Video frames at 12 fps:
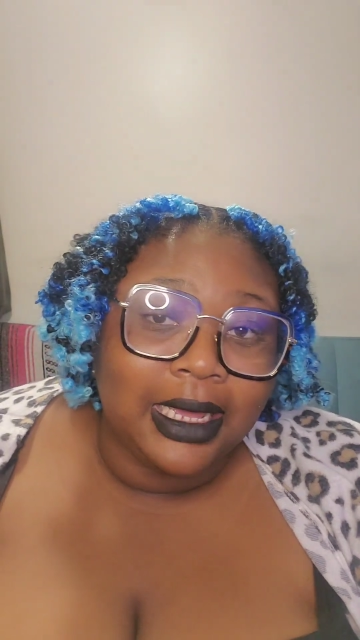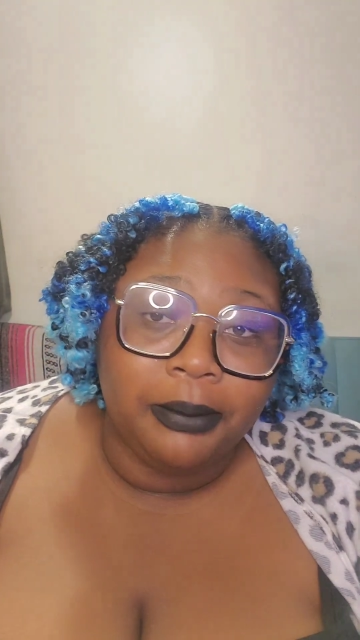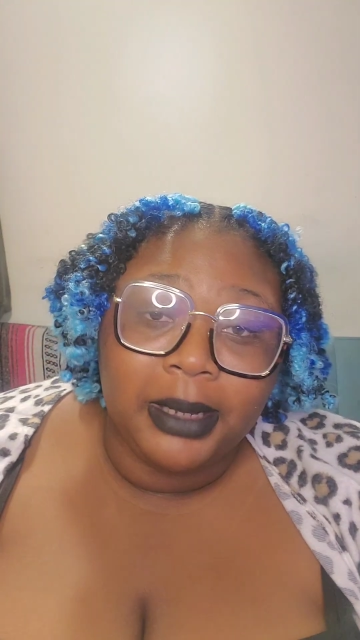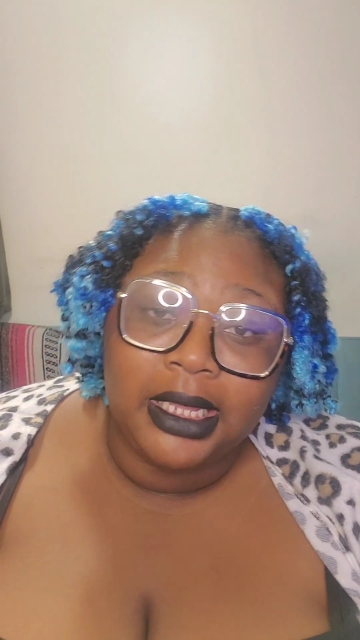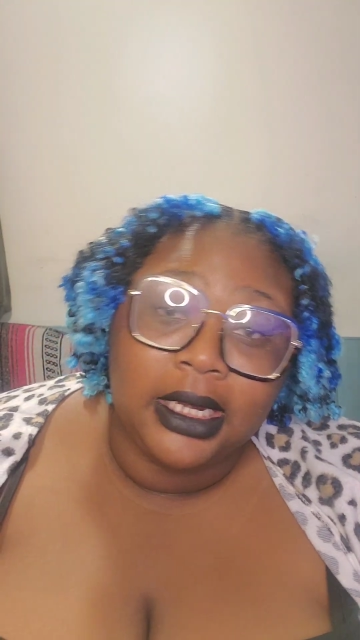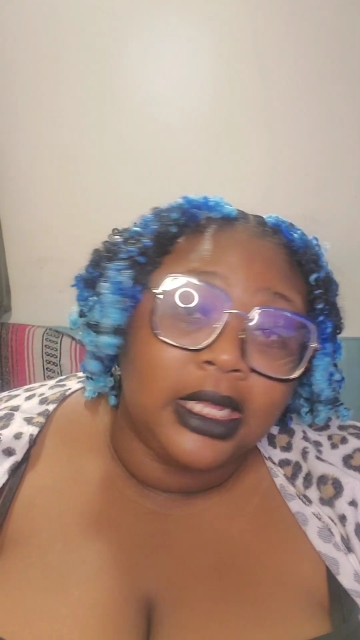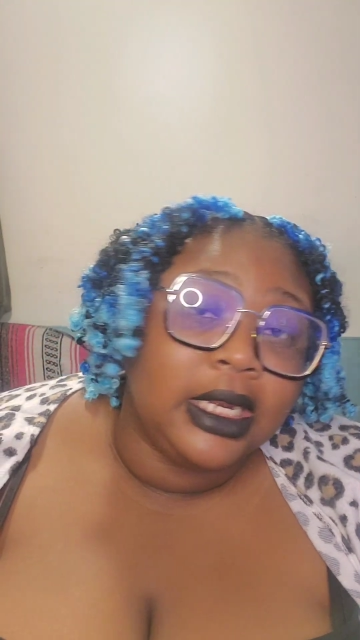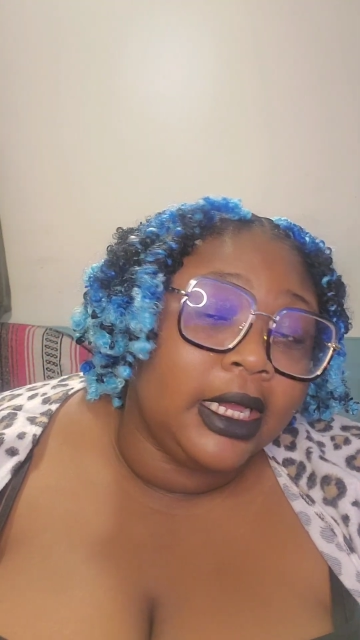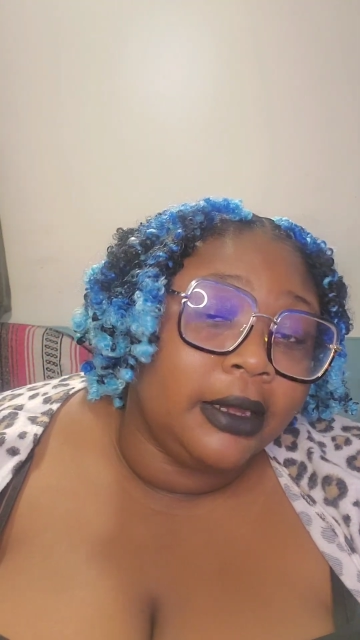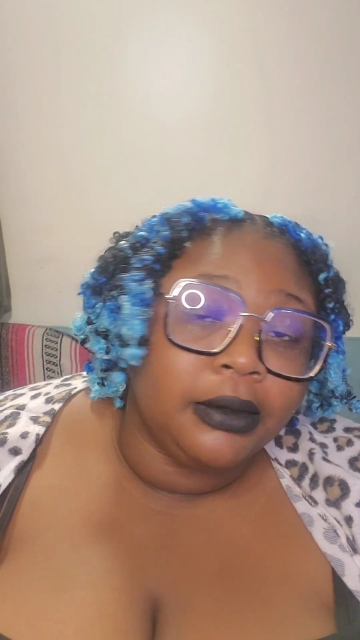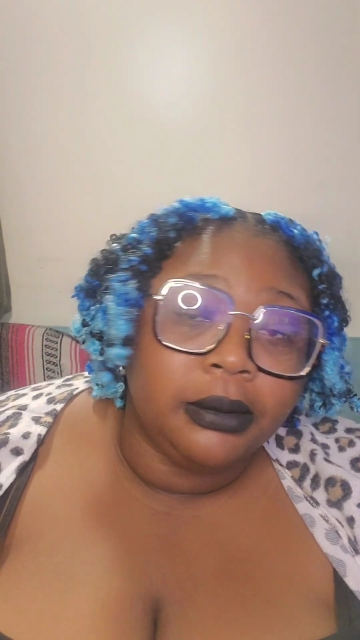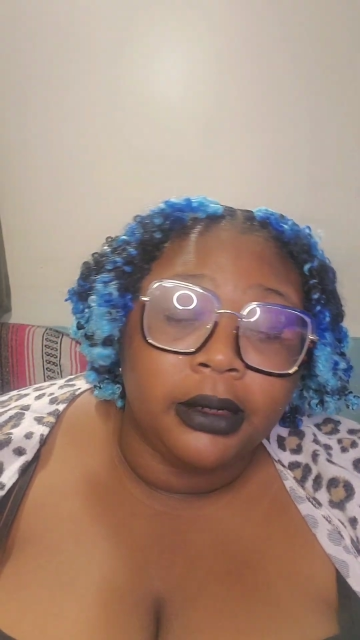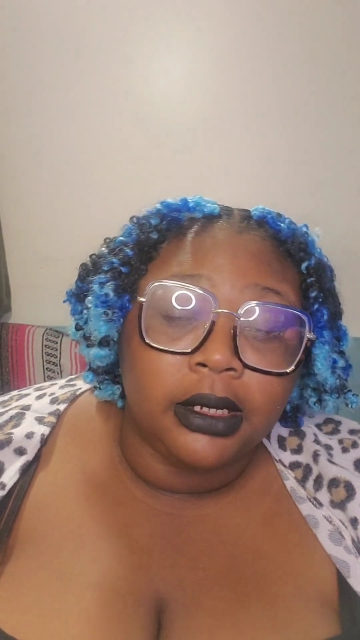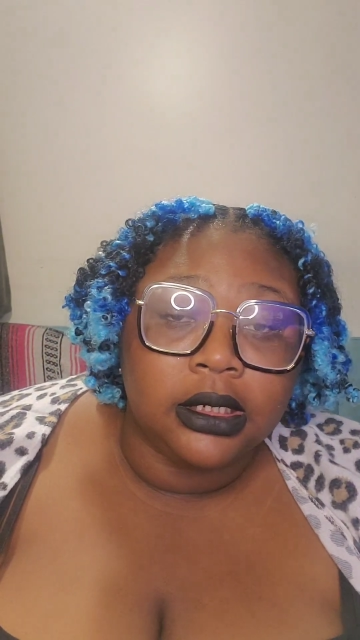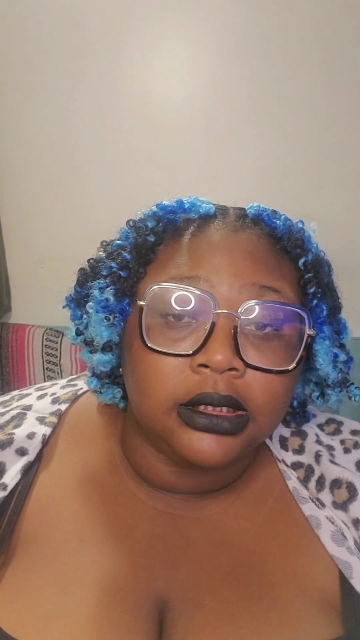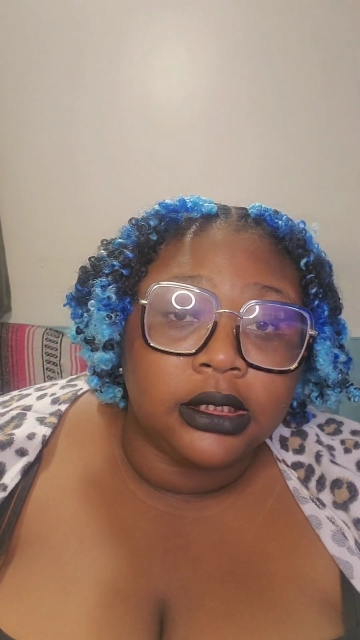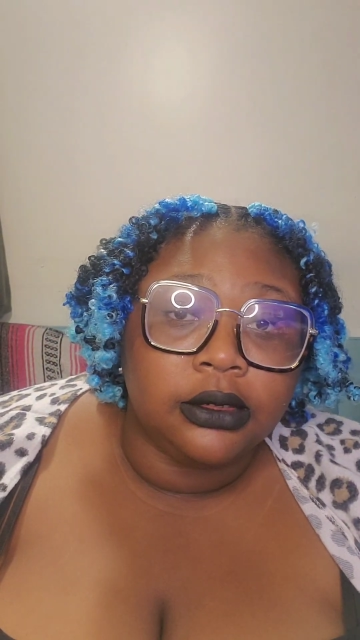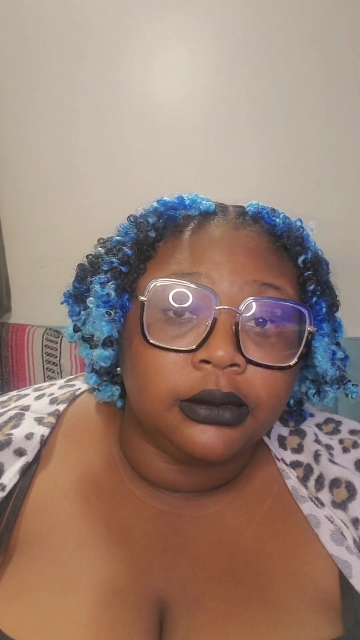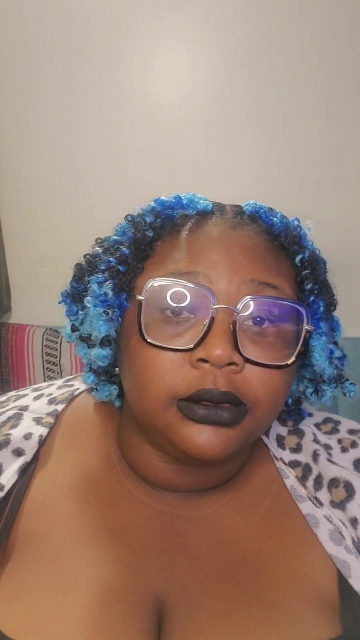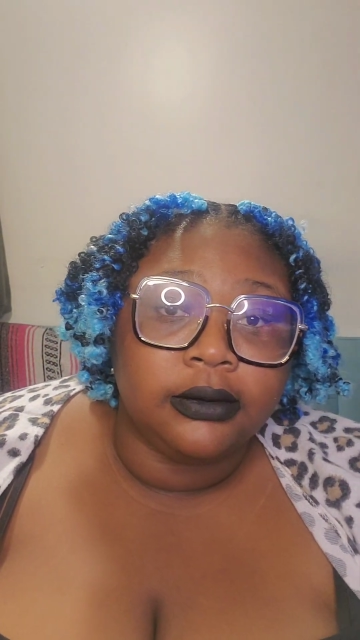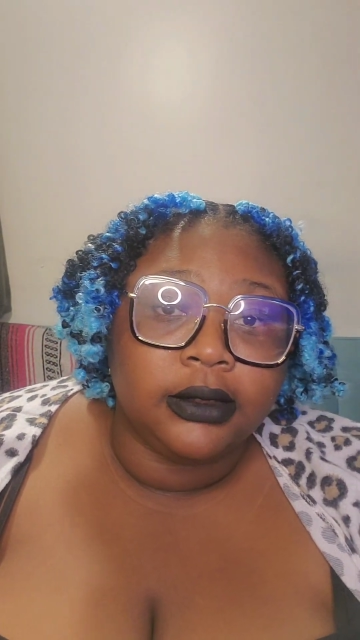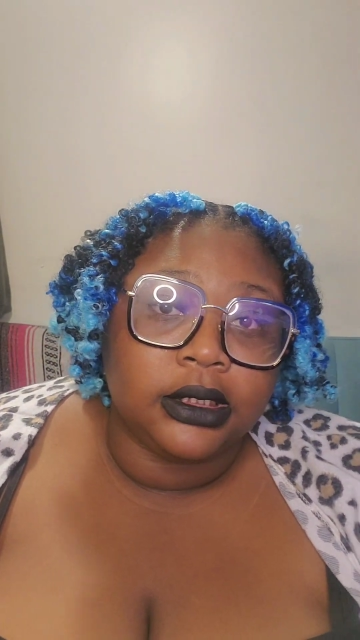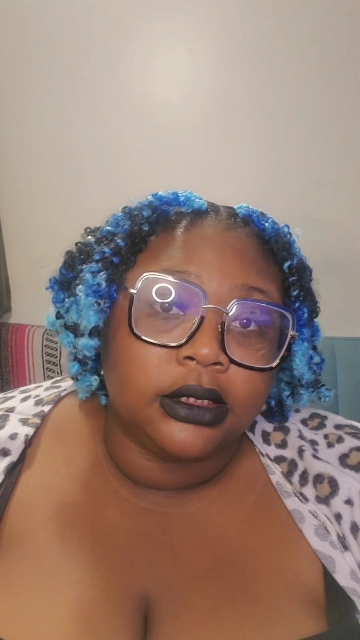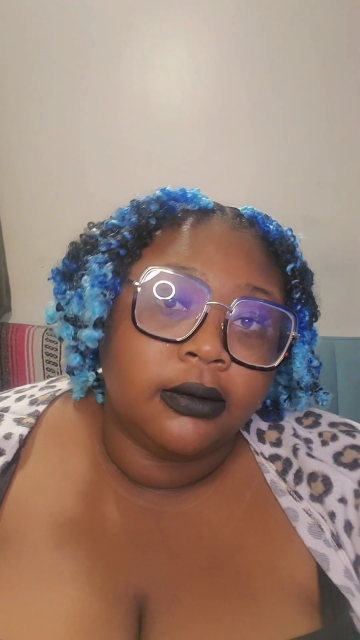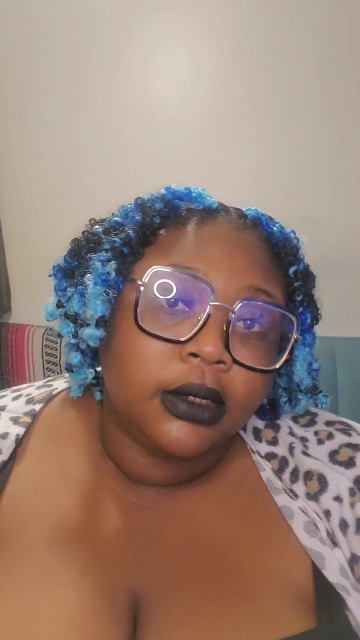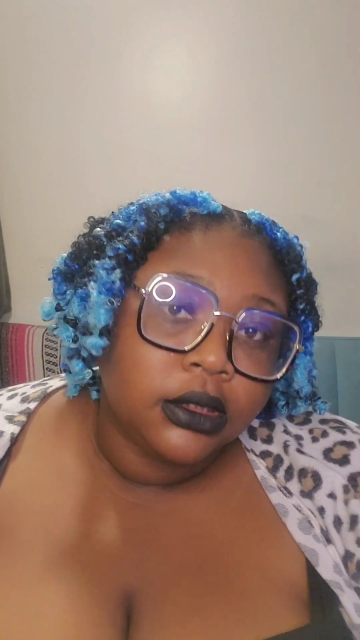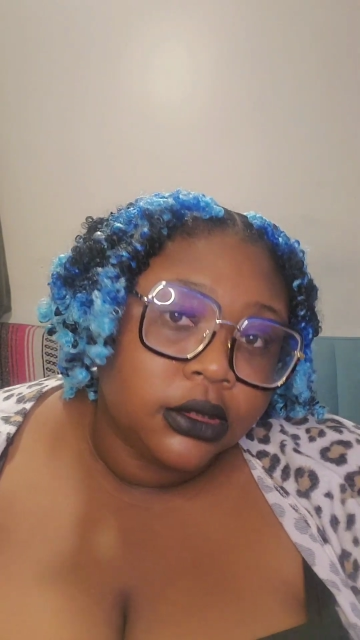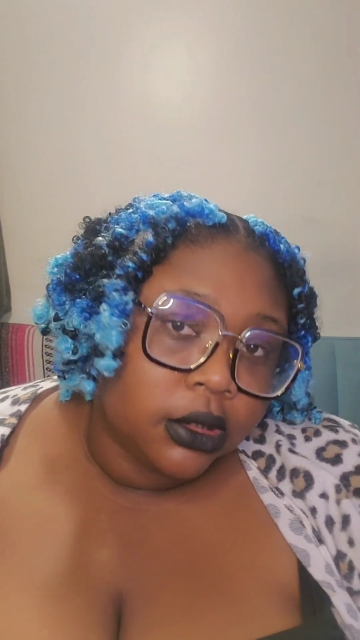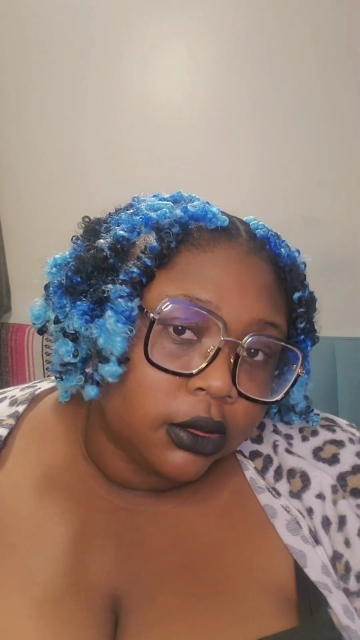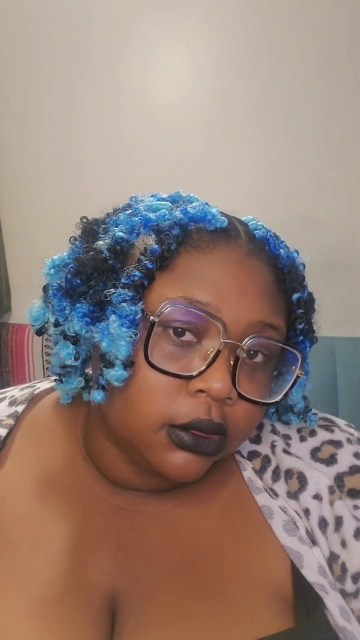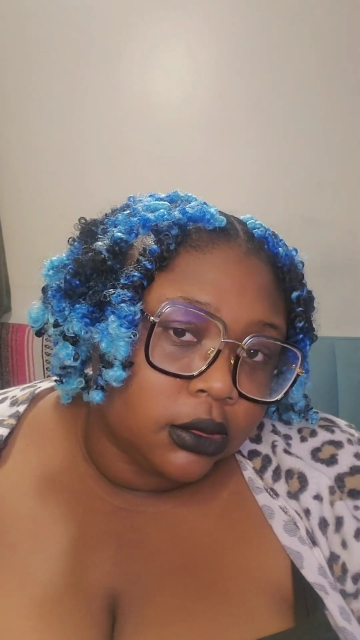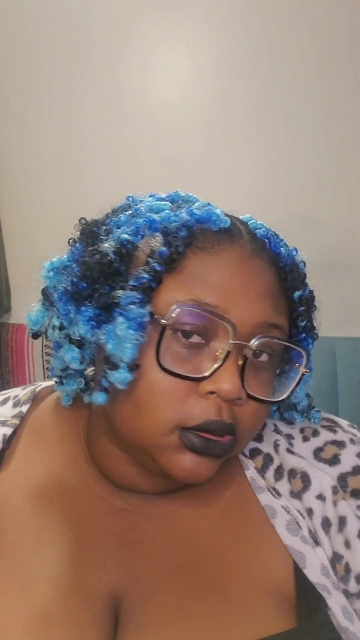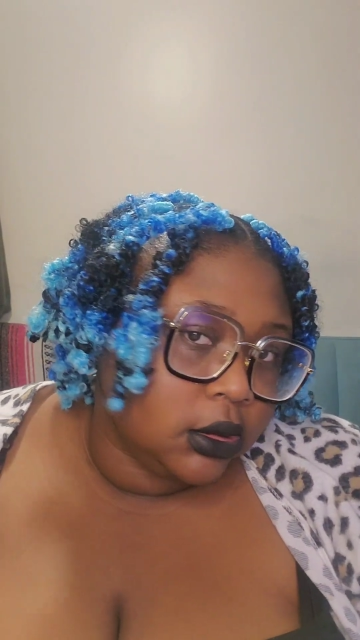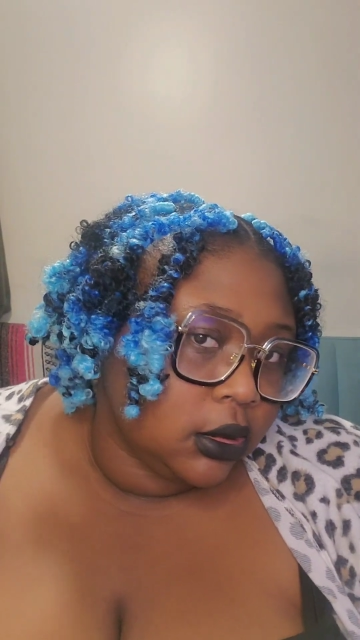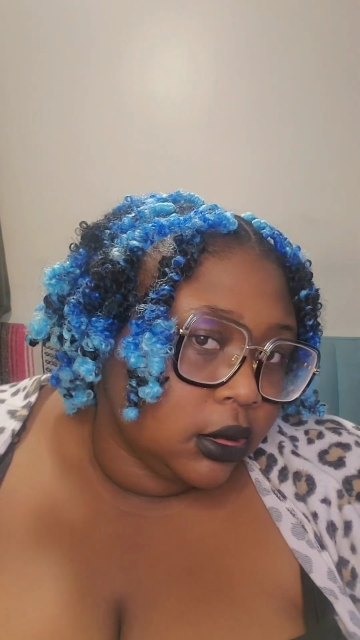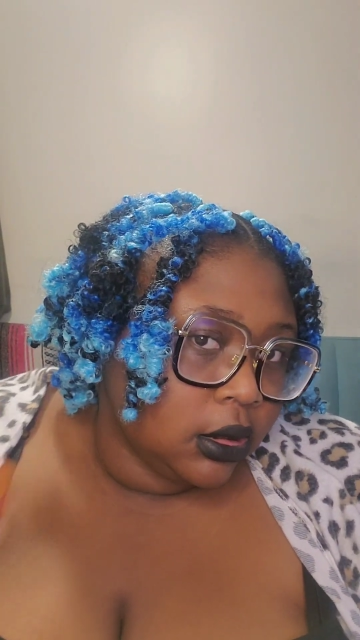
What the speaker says: I might not have the products at home to fix it. If I don't,